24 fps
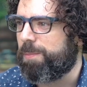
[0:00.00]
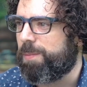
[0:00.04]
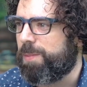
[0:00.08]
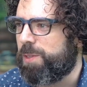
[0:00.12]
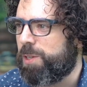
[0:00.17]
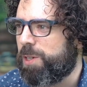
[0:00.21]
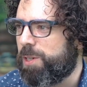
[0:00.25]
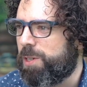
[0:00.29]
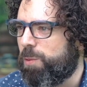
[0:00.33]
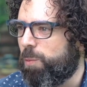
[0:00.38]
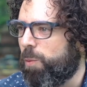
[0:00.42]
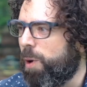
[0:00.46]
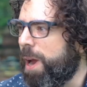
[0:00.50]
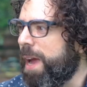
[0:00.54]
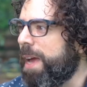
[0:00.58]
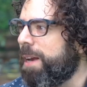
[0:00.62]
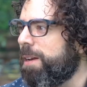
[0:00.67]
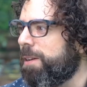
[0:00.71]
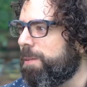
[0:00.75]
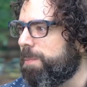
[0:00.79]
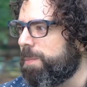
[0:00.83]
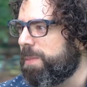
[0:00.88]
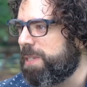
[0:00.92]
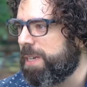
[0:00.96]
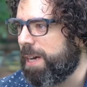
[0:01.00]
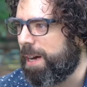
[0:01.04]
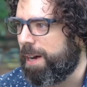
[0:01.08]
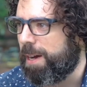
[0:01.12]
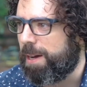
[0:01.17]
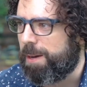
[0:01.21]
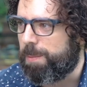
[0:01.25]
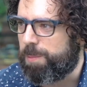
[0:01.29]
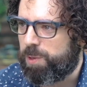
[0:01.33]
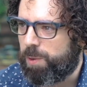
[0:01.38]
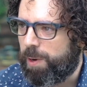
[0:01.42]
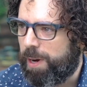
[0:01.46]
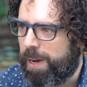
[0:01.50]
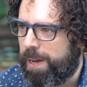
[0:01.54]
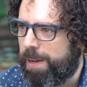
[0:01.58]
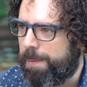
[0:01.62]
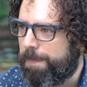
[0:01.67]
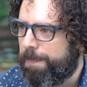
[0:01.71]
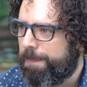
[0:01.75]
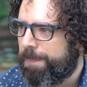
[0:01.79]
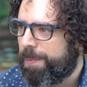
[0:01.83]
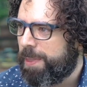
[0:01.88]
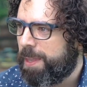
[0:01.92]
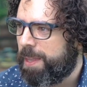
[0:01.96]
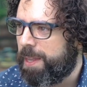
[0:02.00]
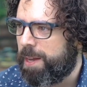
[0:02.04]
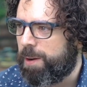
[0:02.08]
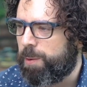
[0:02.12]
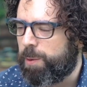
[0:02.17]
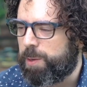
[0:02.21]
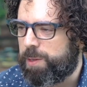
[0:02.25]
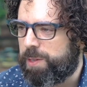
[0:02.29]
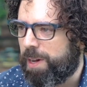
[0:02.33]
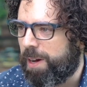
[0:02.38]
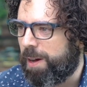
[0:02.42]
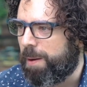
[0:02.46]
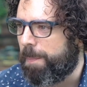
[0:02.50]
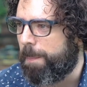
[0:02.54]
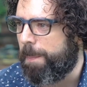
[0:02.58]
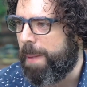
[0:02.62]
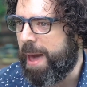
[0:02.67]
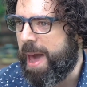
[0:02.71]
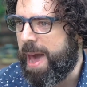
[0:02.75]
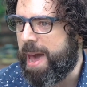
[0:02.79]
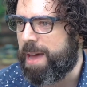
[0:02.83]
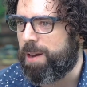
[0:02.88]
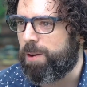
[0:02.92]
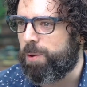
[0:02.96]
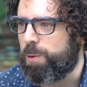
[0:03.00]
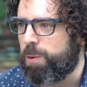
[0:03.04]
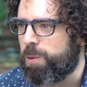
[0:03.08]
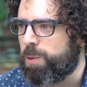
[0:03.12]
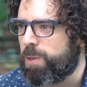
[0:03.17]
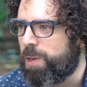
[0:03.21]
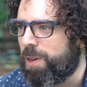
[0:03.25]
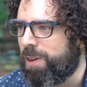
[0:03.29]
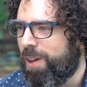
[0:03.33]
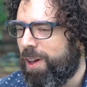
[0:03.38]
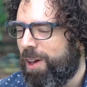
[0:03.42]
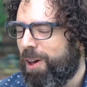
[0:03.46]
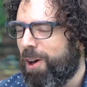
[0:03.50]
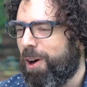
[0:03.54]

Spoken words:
just random times, right? There was Matt, who's a